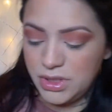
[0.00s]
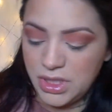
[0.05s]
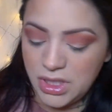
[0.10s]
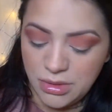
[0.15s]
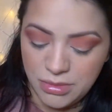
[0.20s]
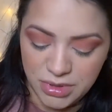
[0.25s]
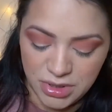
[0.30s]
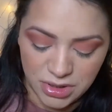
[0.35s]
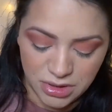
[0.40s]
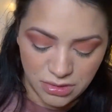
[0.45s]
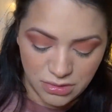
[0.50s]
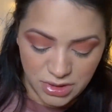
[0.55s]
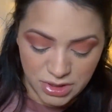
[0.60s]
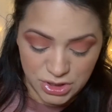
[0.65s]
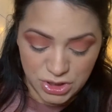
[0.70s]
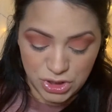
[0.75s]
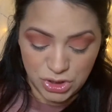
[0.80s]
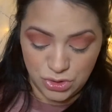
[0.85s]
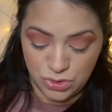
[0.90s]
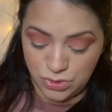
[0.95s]
I'm gonna go
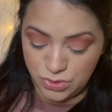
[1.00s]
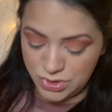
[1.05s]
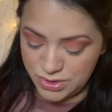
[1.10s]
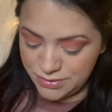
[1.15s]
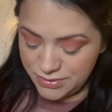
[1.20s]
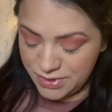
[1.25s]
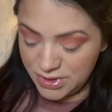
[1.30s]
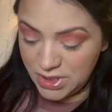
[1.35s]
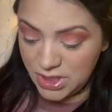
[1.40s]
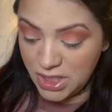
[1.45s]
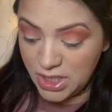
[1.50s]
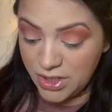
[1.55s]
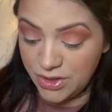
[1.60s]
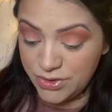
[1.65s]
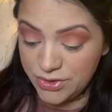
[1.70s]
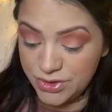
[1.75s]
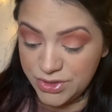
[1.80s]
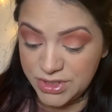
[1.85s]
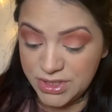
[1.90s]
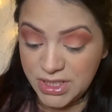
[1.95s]
onto the
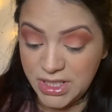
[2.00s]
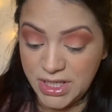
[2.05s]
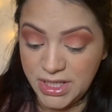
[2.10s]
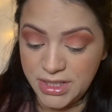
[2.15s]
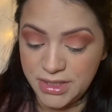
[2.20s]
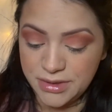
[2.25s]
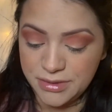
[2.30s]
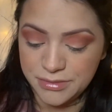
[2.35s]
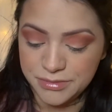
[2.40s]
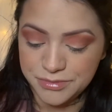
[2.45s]
other side.